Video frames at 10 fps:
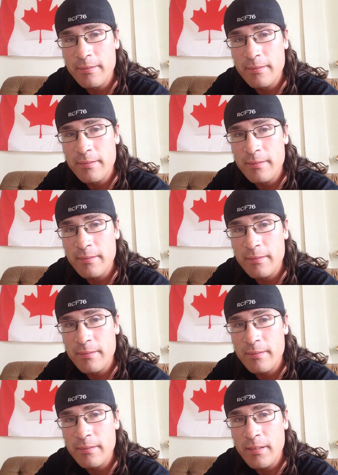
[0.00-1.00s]

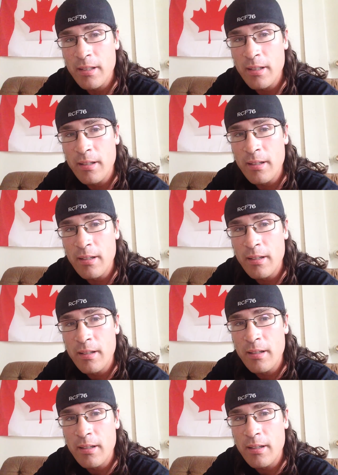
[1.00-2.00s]

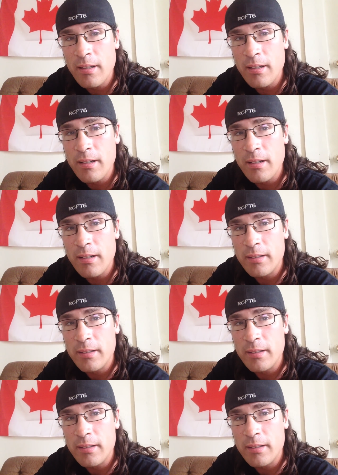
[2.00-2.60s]
(no one is talking)